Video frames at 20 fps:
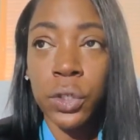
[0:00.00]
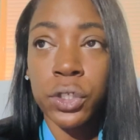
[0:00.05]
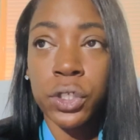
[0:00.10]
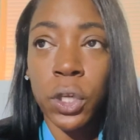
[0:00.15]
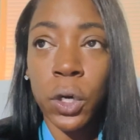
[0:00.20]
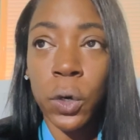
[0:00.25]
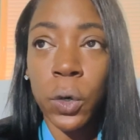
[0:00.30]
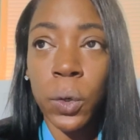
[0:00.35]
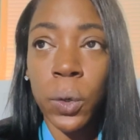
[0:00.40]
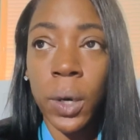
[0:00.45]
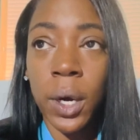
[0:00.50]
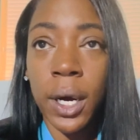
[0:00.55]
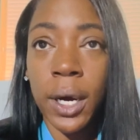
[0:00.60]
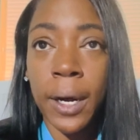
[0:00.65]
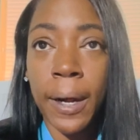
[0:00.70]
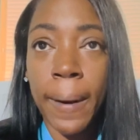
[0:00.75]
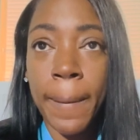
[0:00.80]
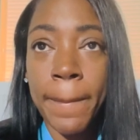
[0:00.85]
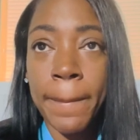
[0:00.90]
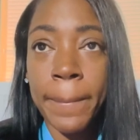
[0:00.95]
So
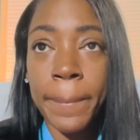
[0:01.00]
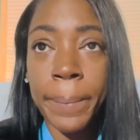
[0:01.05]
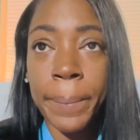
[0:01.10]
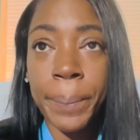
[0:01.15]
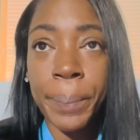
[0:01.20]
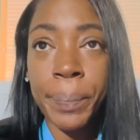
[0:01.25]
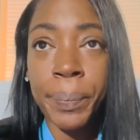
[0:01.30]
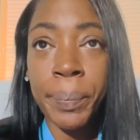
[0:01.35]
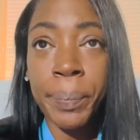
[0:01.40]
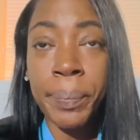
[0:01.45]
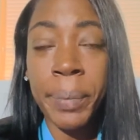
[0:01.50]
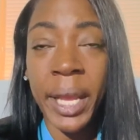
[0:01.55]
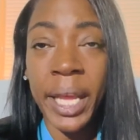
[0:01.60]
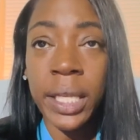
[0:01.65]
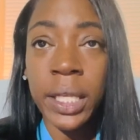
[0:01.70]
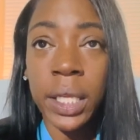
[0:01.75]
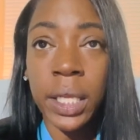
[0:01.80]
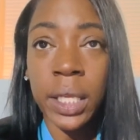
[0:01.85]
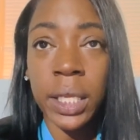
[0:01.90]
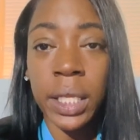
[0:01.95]

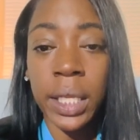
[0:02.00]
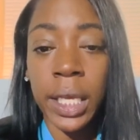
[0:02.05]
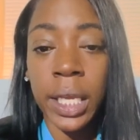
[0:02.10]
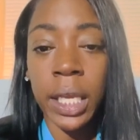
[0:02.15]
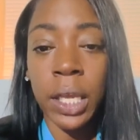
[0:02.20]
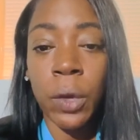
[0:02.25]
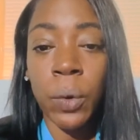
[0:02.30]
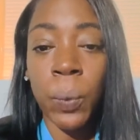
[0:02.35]
basically,